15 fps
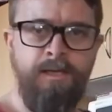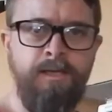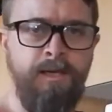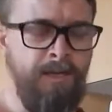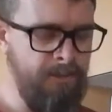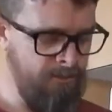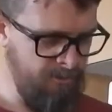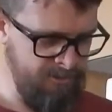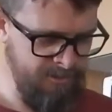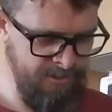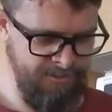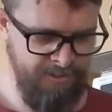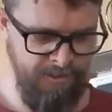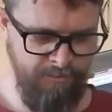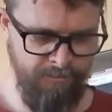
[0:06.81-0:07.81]
G'day guys,
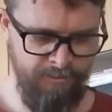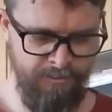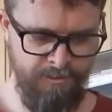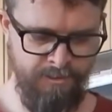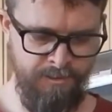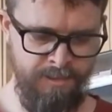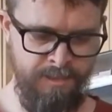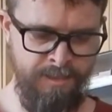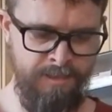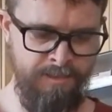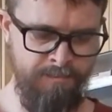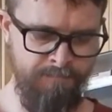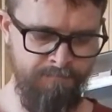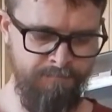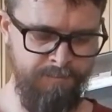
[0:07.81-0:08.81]
how's it going?
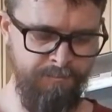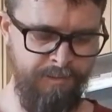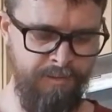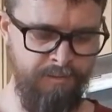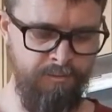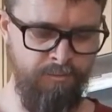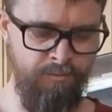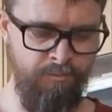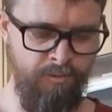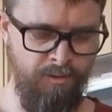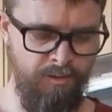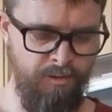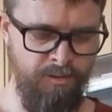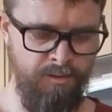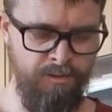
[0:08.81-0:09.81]
It's been a little
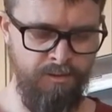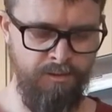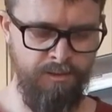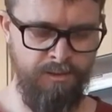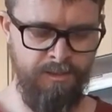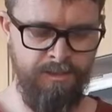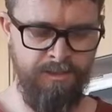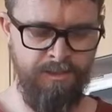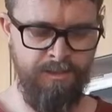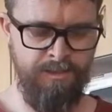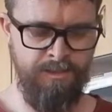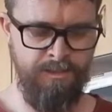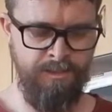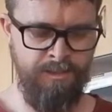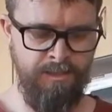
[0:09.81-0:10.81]
while
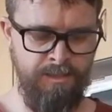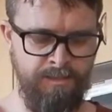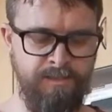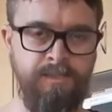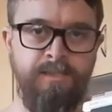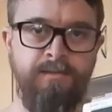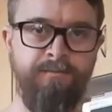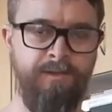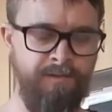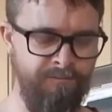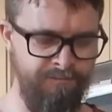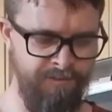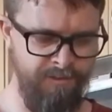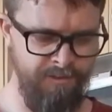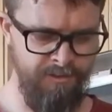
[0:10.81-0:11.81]
since I've done a
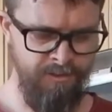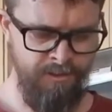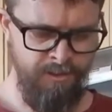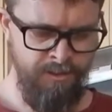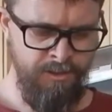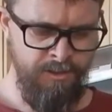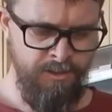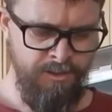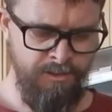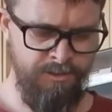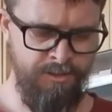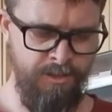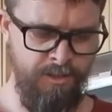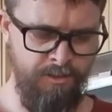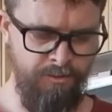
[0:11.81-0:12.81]
vid.
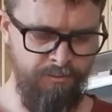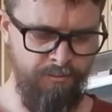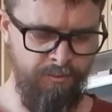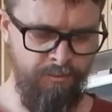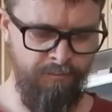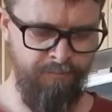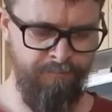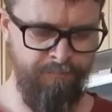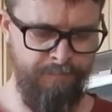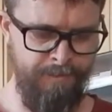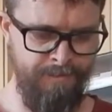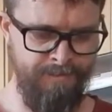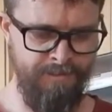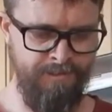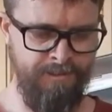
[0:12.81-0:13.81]
So I've
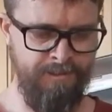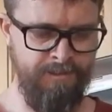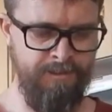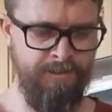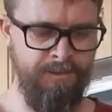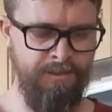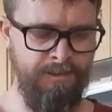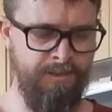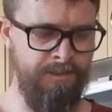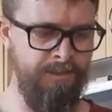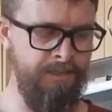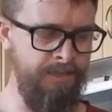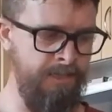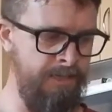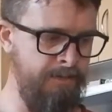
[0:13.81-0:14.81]
basically
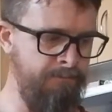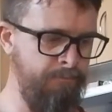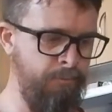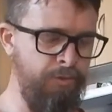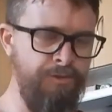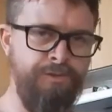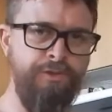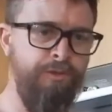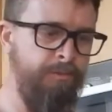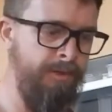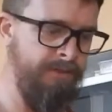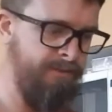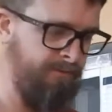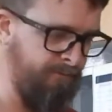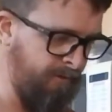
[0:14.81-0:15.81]
got two
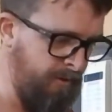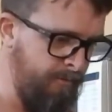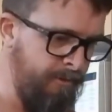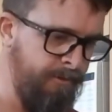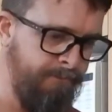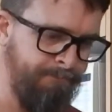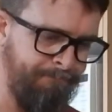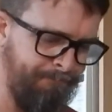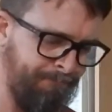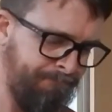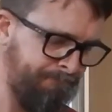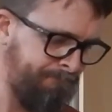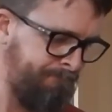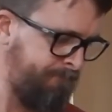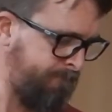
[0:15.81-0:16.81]
beers in front of me.
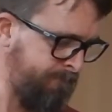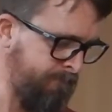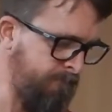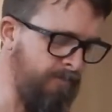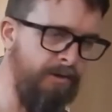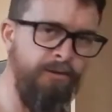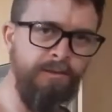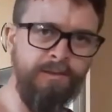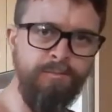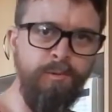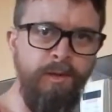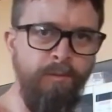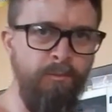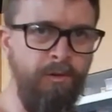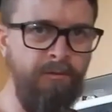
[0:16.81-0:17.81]
I'll
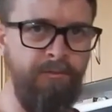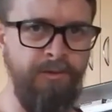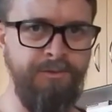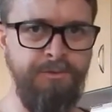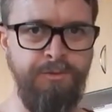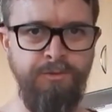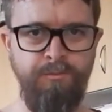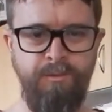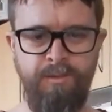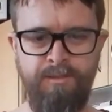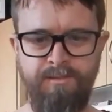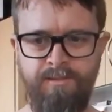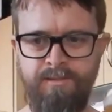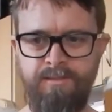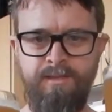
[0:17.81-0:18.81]
explain why I've got two
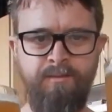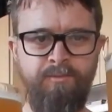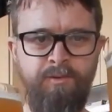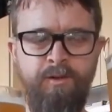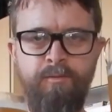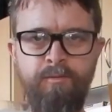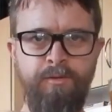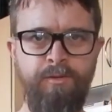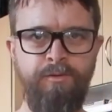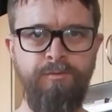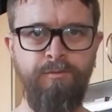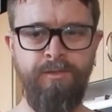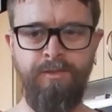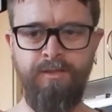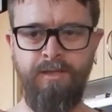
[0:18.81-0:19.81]
beers at the same time. I don't
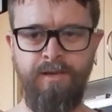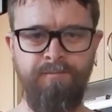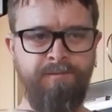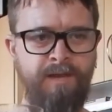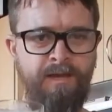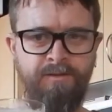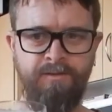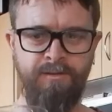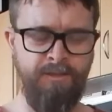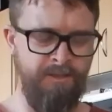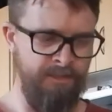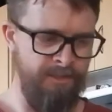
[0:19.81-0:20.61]
normally have that.